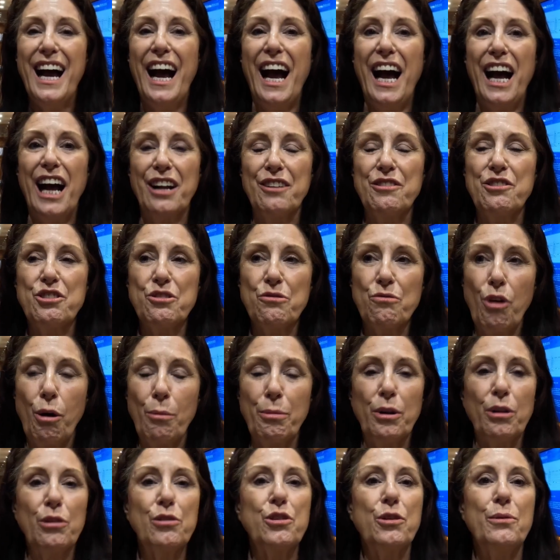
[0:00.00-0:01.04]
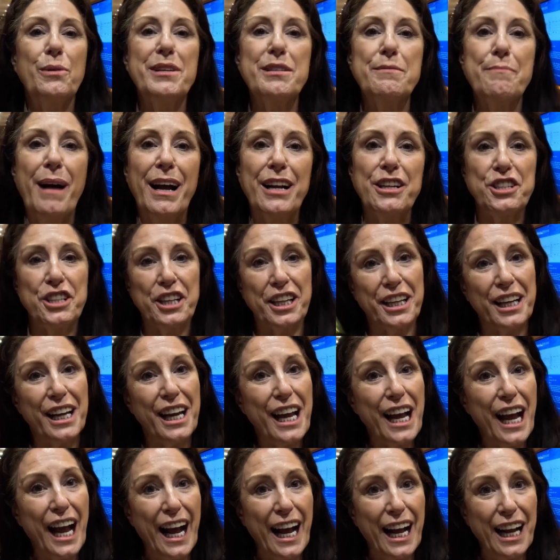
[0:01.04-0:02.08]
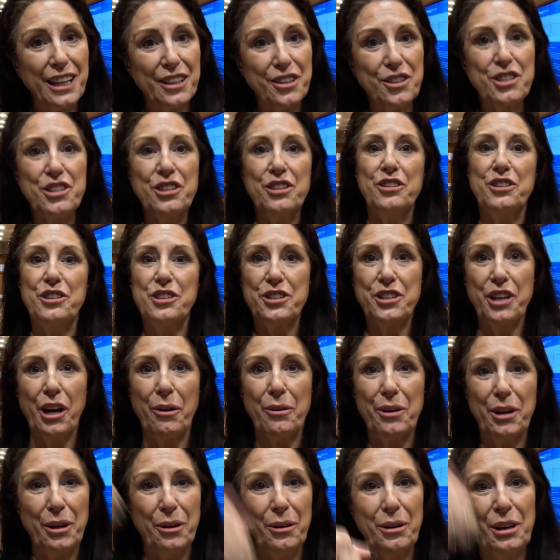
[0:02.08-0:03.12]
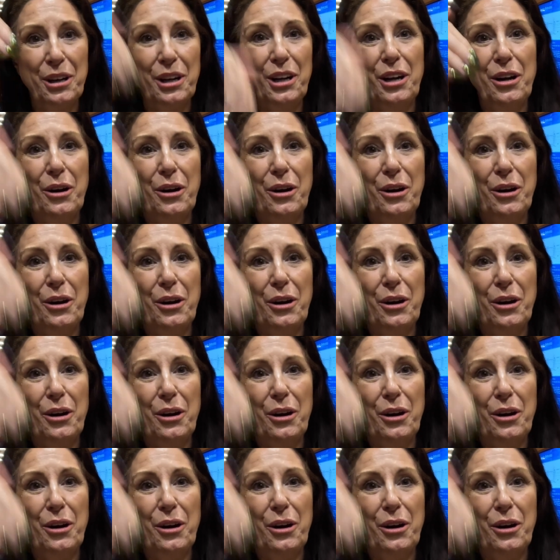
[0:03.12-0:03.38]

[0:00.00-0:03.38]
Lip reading: and Robert will do his magic and show you